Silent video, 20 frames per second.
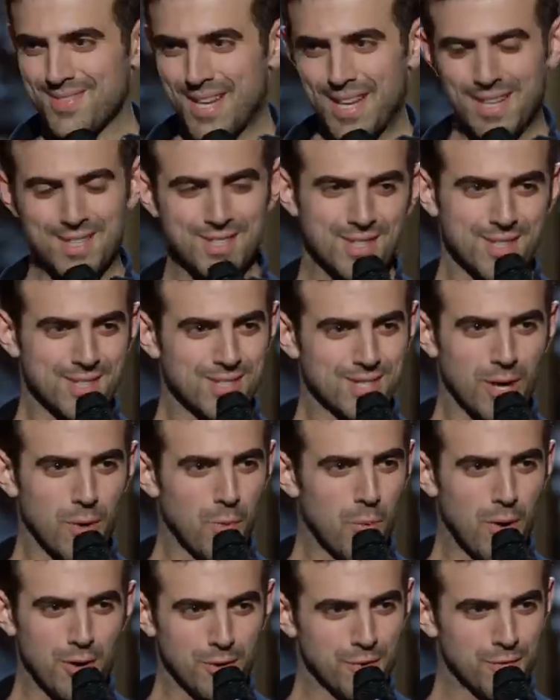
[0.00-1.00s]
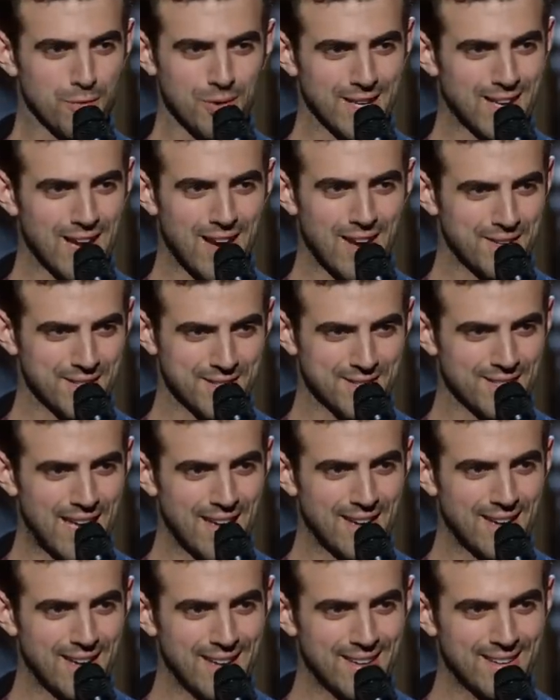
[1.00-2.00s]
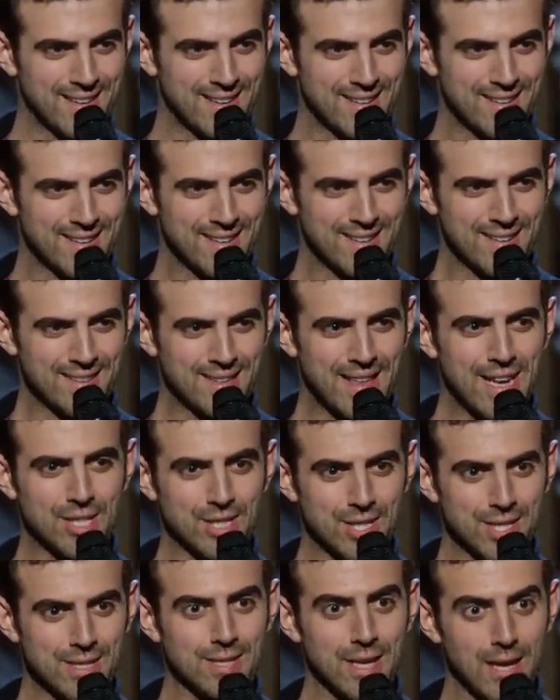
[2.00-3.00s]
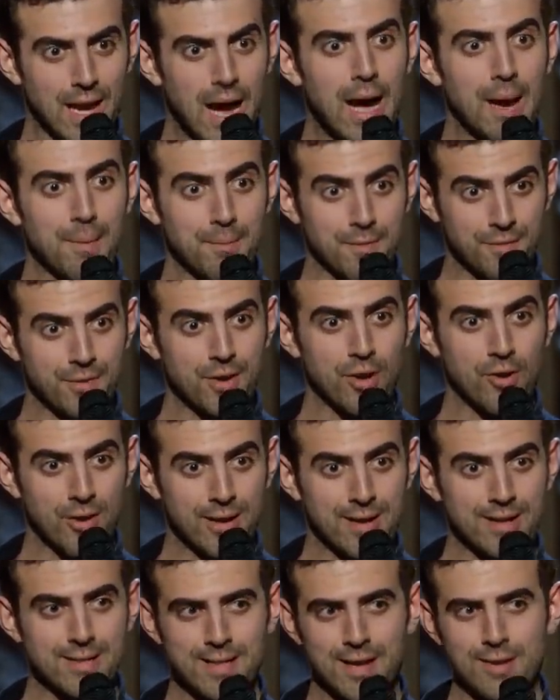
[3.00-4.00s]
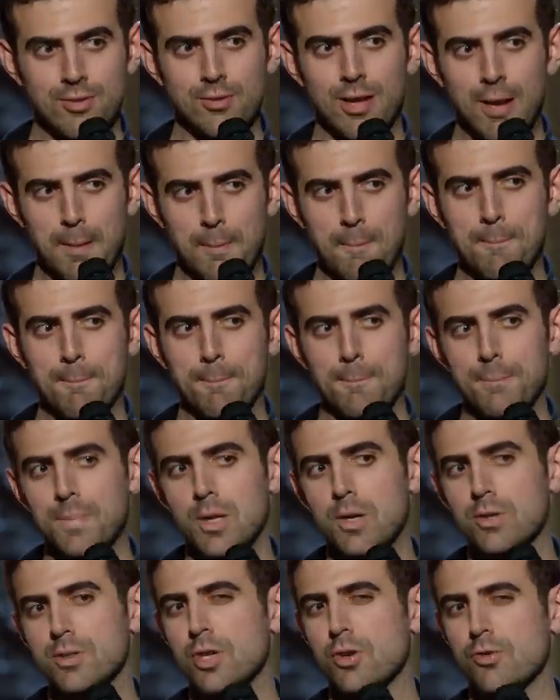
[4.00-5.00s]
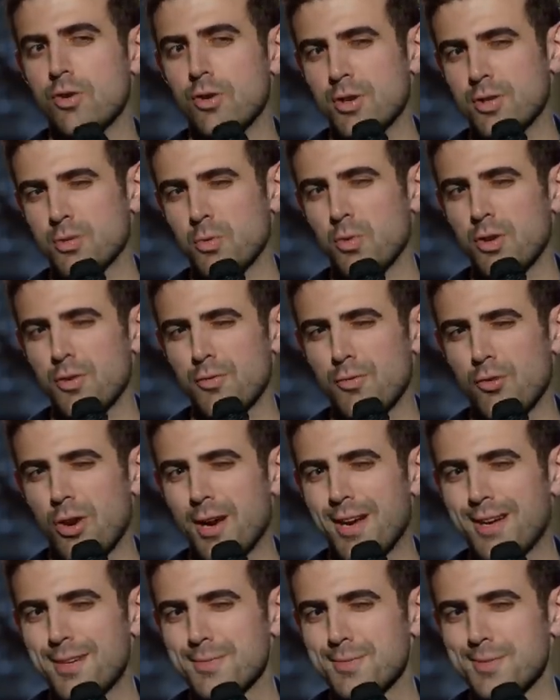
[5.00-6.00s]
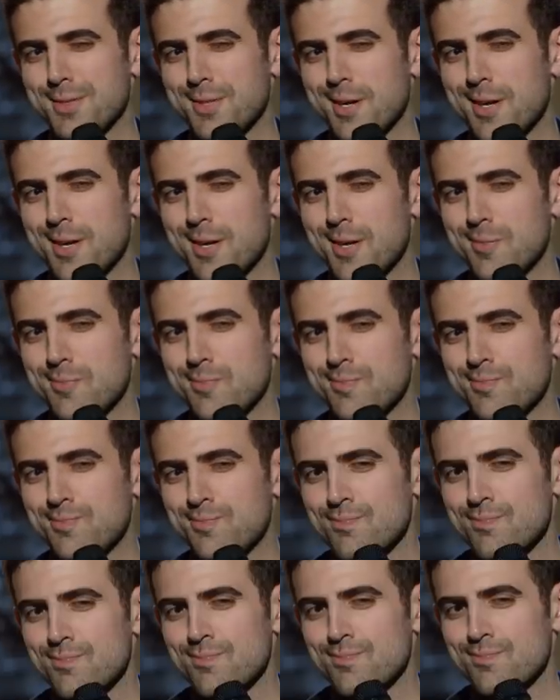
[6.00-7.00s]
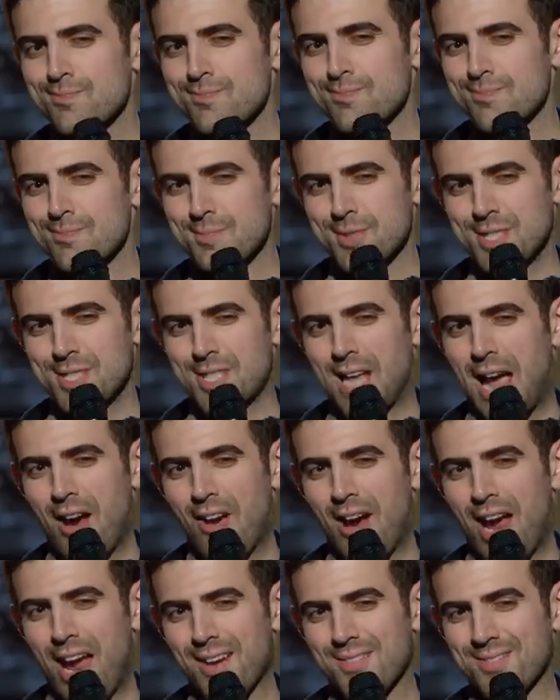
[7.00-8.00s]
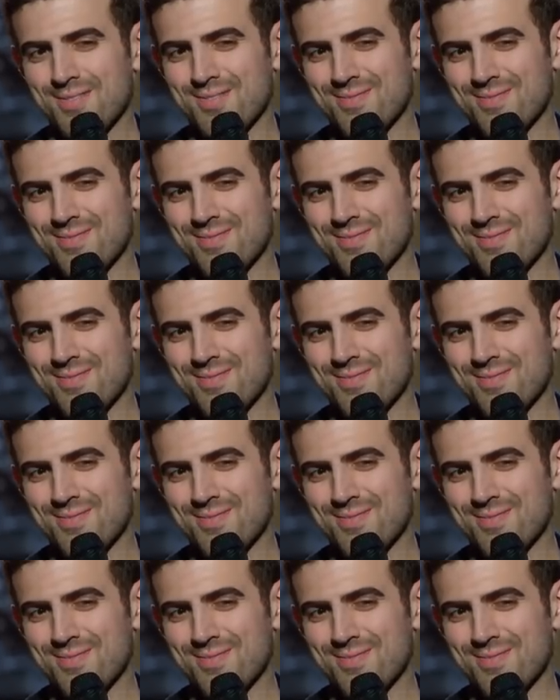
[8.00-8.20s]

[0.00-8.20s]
it's just so wonderfully condescending that she's like, I'm furious. And they're like, those Coronas weren't free. So, Sarah.